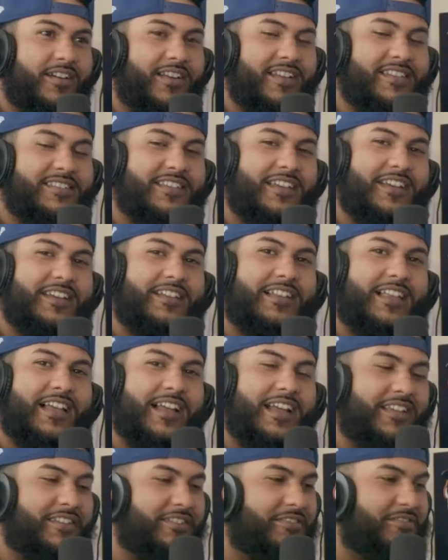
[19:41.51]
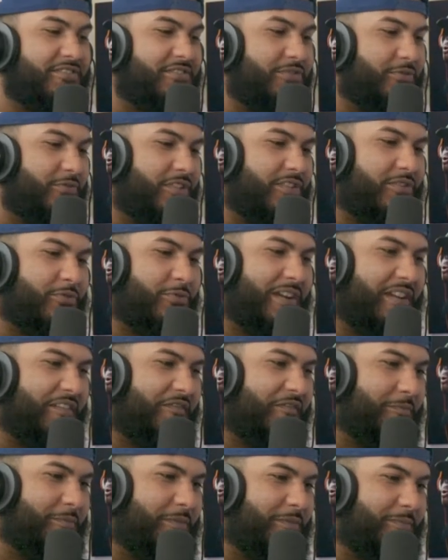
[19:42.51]
Yeah, his mm. hairline used to run
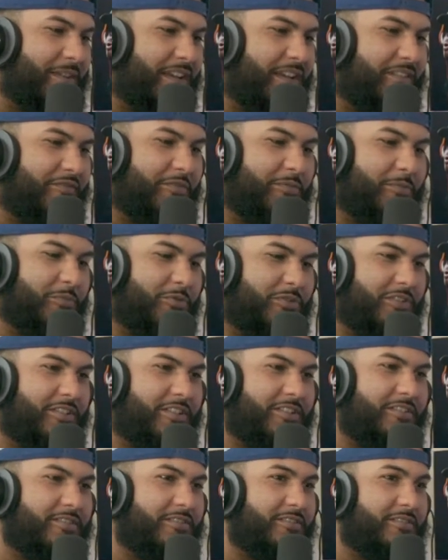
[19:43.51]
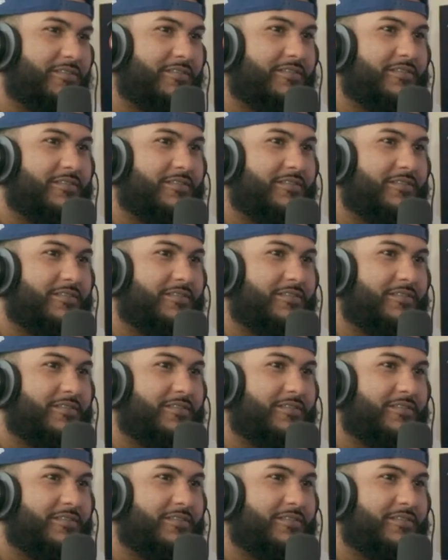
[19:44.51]
away from him every mm. morning.